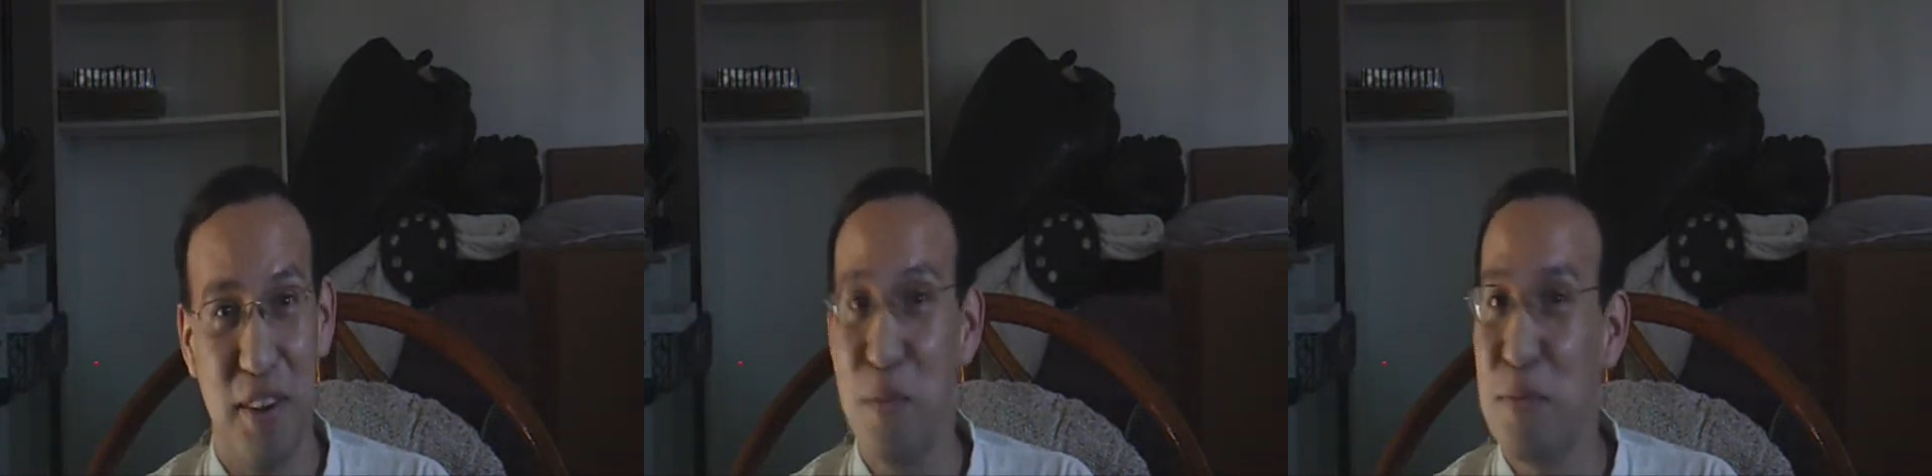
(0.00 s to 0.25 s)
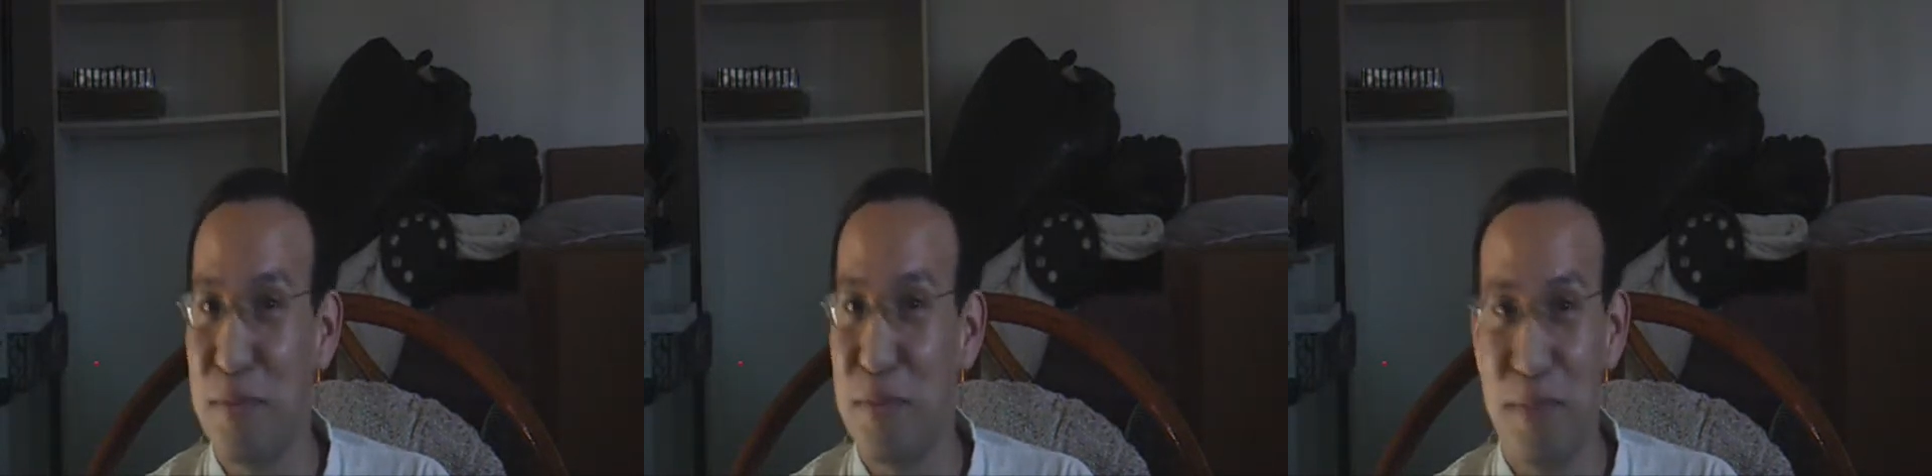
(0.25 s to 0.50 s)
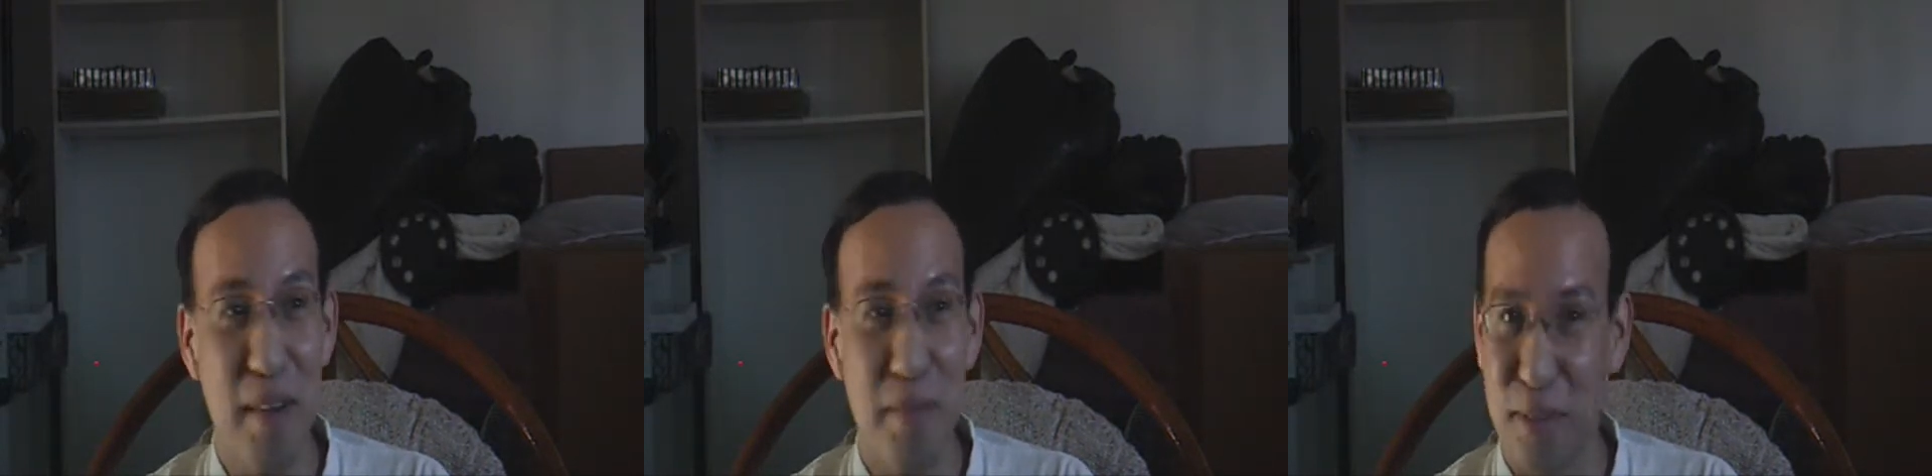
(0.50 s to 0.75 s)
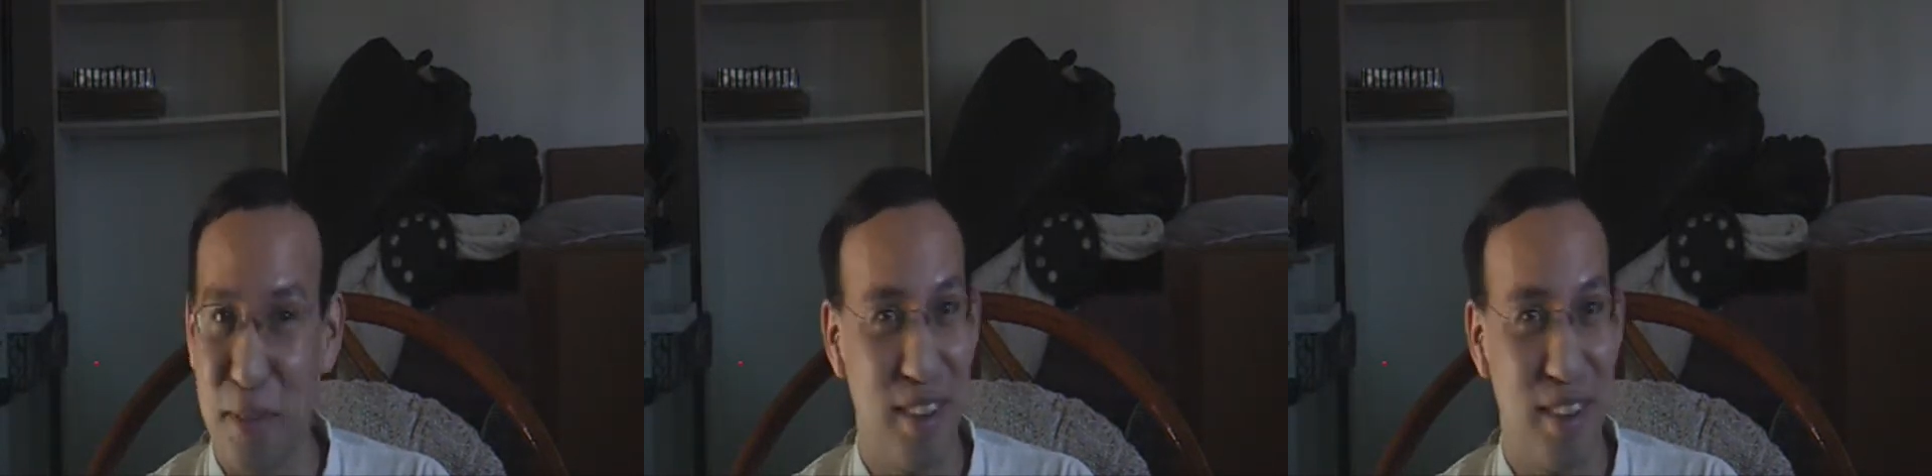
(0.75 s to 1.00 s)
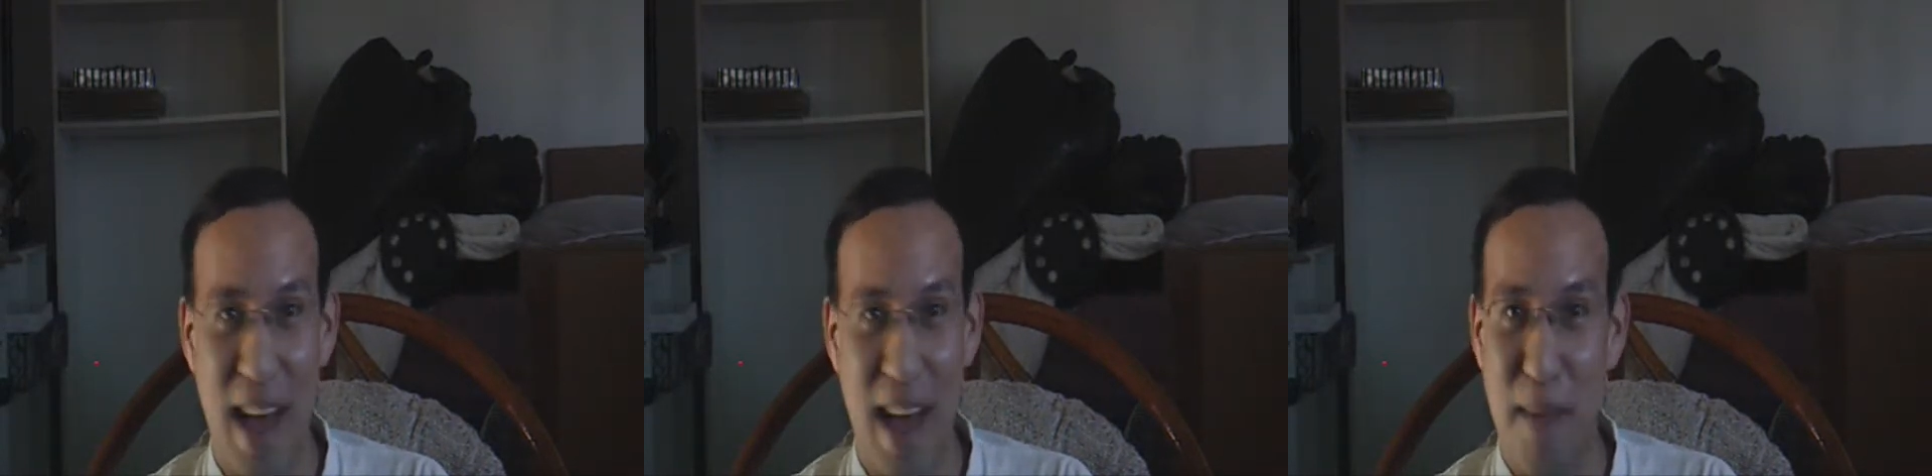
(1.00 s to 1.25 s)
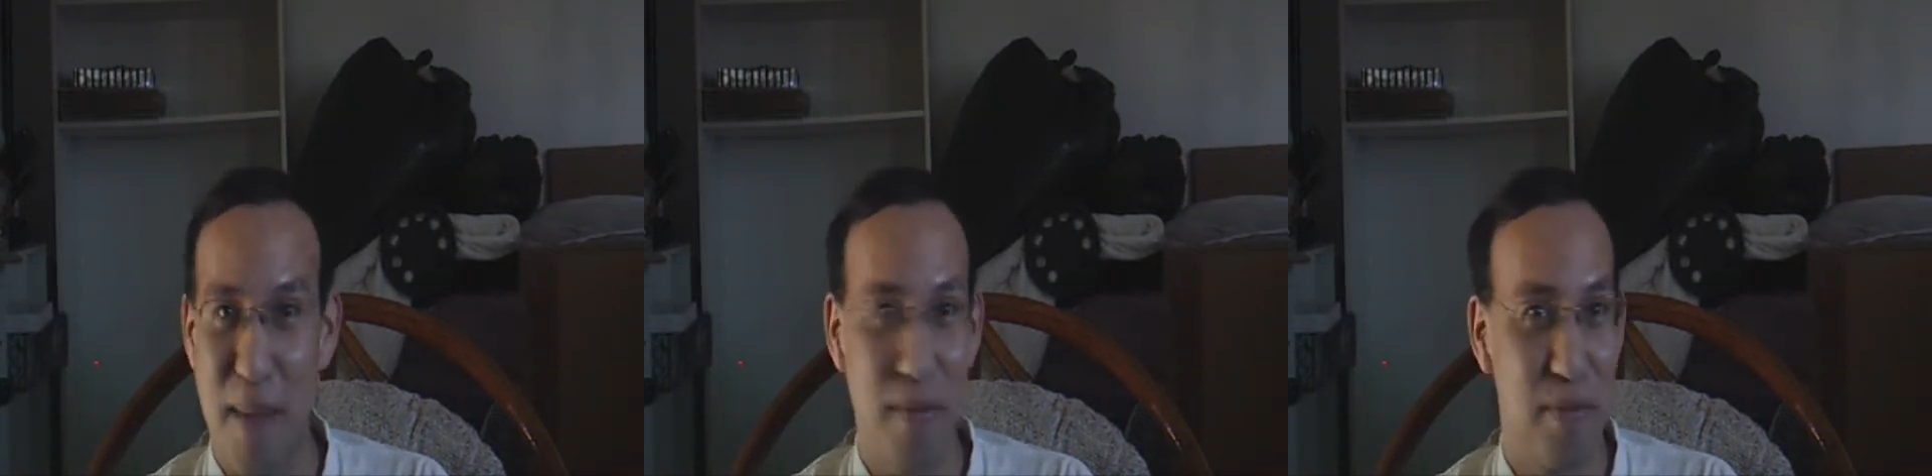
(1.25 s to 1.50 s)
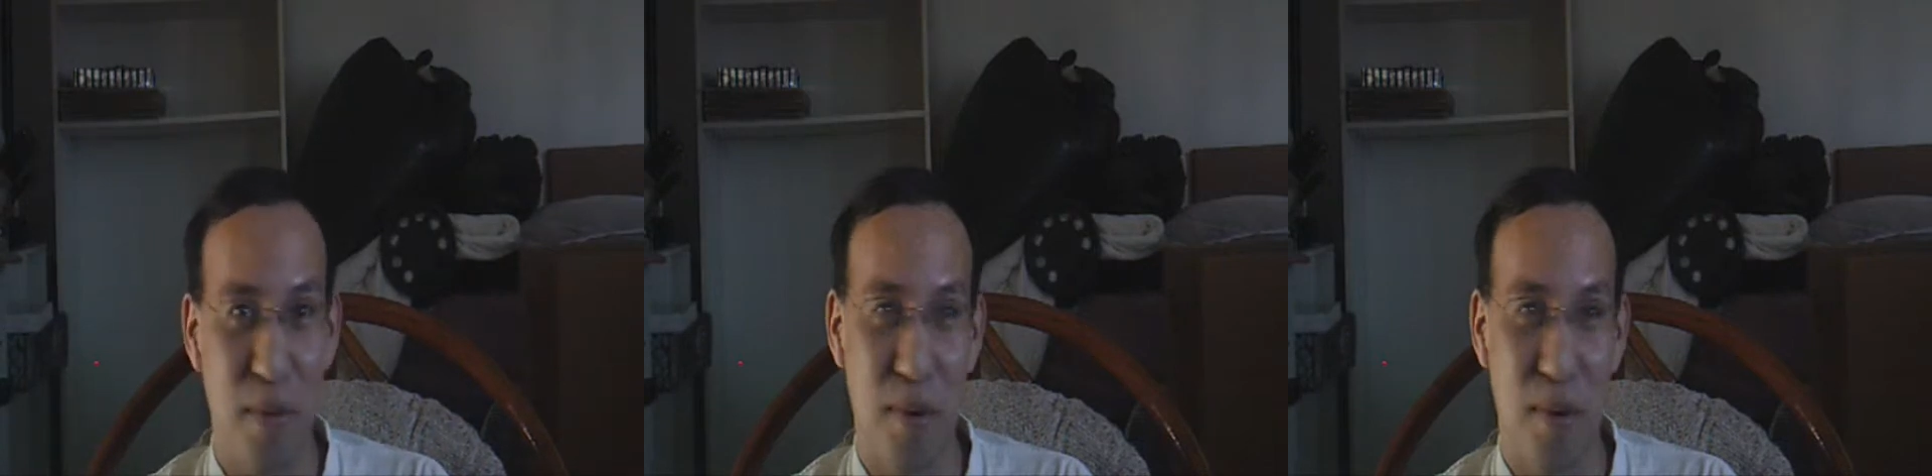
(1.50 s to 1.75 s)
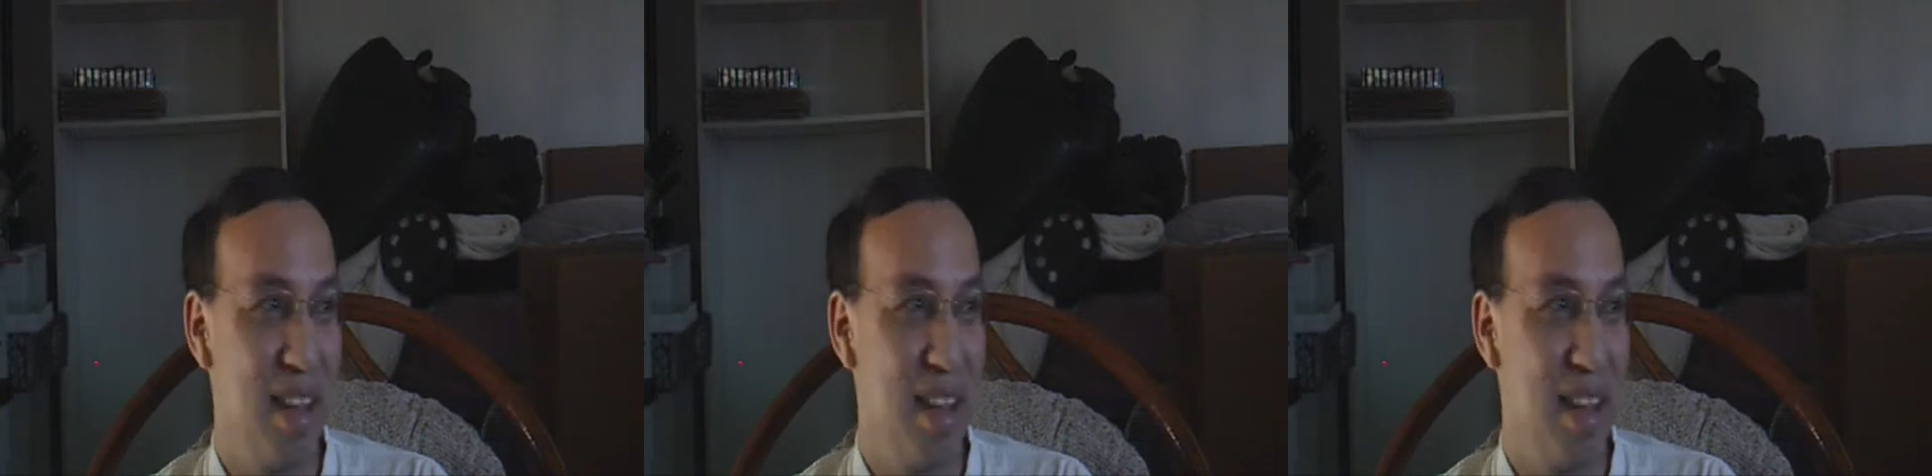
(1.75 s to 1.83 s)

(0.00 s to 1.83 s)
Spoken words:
You've never seen that before